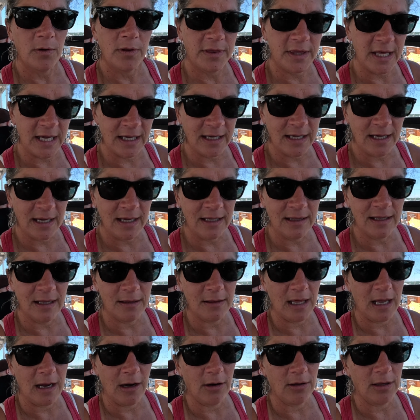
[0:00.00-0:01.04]
Thinking that
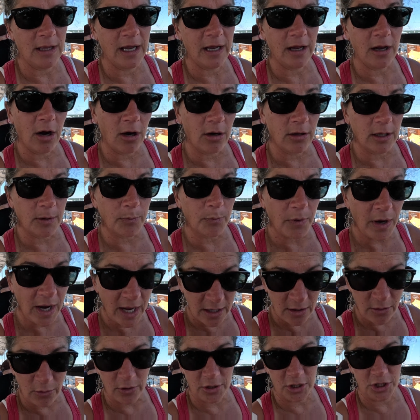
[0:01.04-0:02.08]
they are like garlic
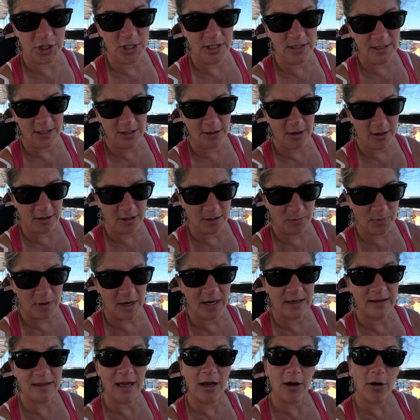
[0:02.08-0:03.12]
bread or cheesy garlic
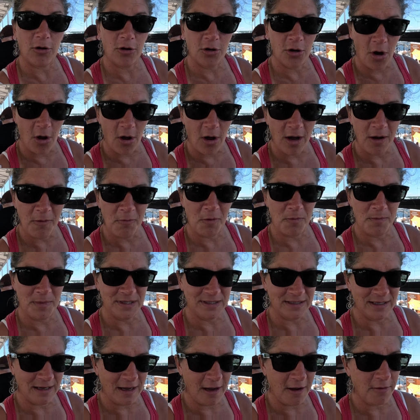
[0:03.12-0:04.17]
bread. They are not. We're
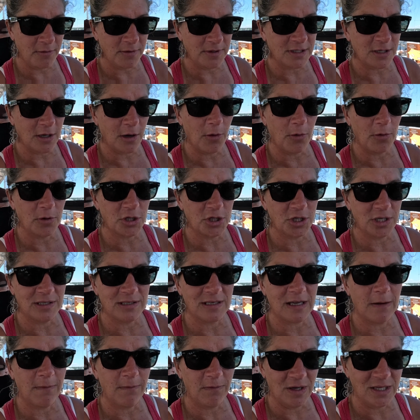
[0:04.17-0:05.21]
missing out. So she's
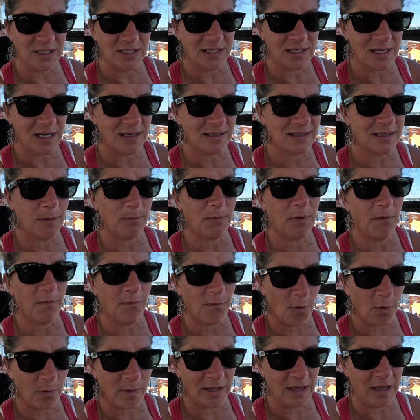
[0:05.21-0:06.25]
convinced us that
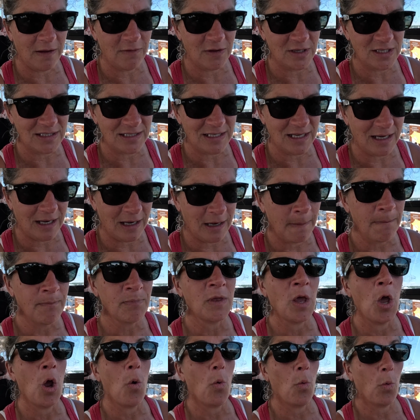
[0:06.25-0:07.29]
before we leave the city,
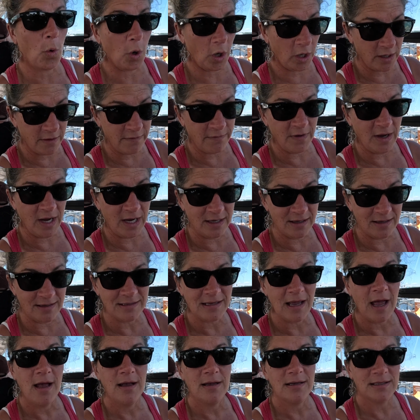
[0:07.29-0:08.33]
we're gonna find us
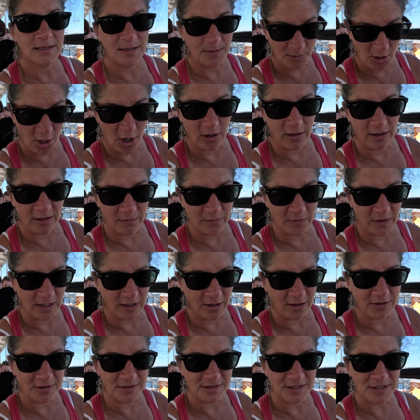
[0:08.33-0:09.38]
some garlic
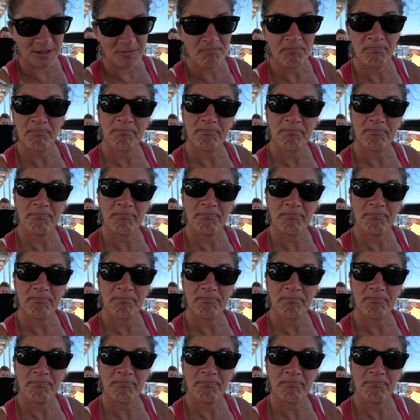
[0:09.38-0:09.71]
fingers.